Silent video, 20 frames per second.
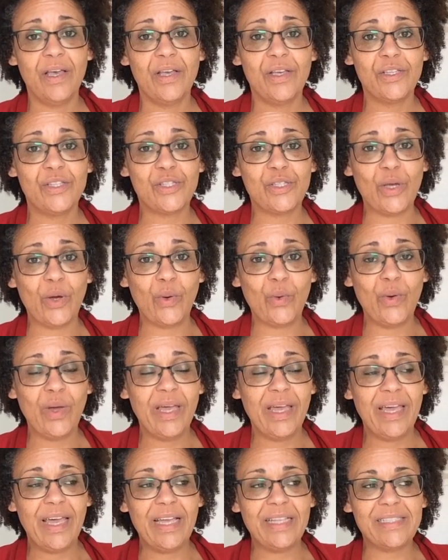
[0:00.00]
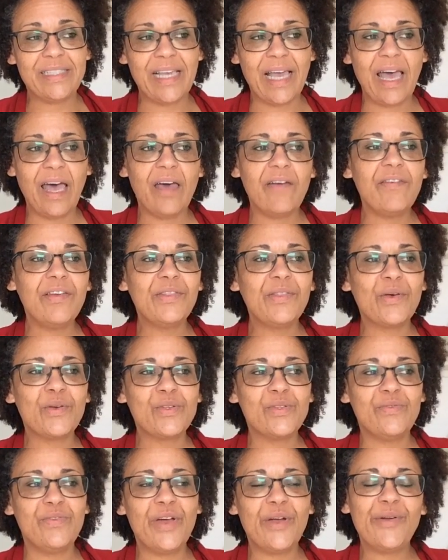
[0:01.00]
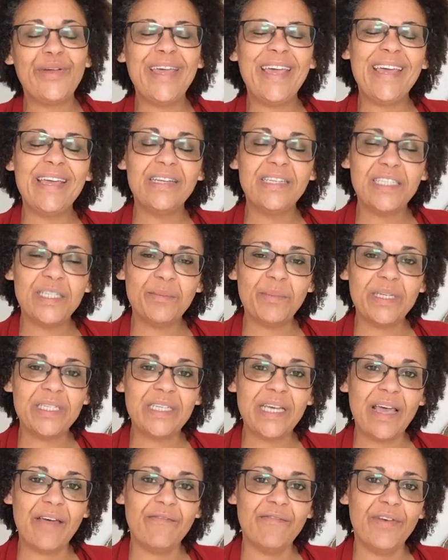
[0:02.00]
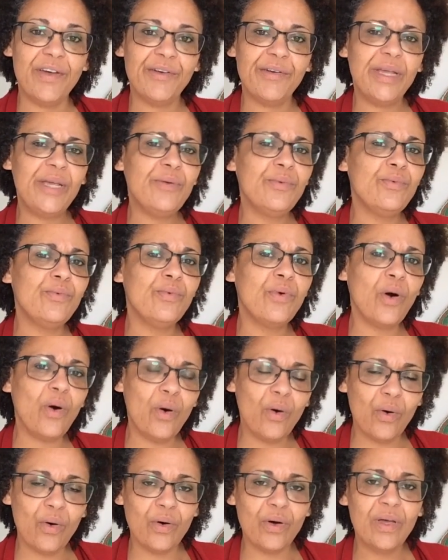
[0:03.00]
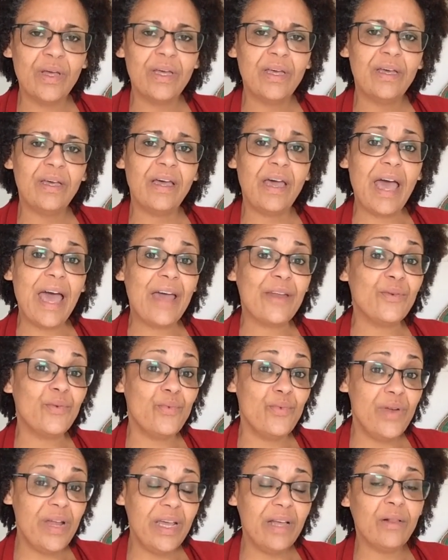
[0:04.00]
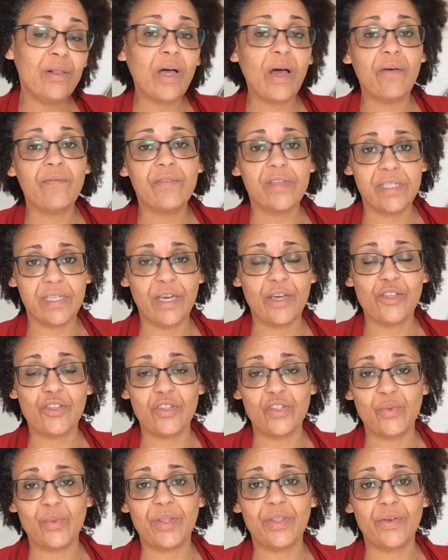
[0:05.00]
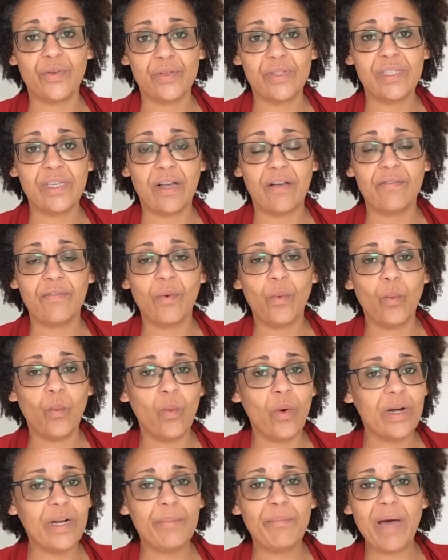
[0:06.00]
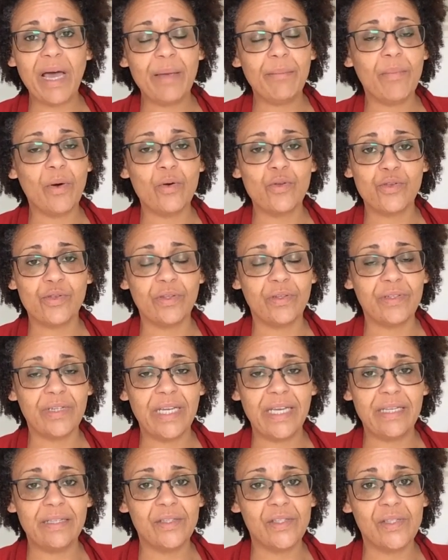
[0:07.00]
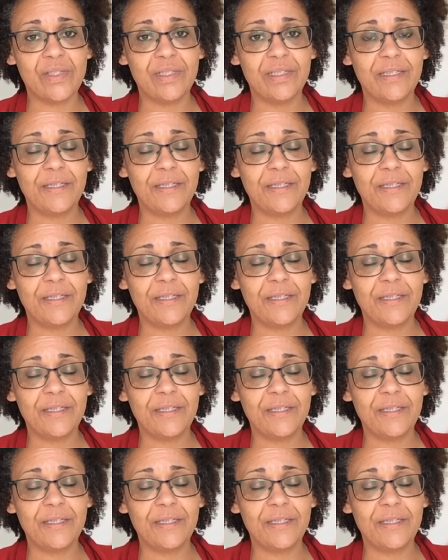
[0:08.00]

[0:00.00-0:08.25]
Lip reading: So it's having those very intimate and very raw and real conversations with yourself. What are my emotional needs?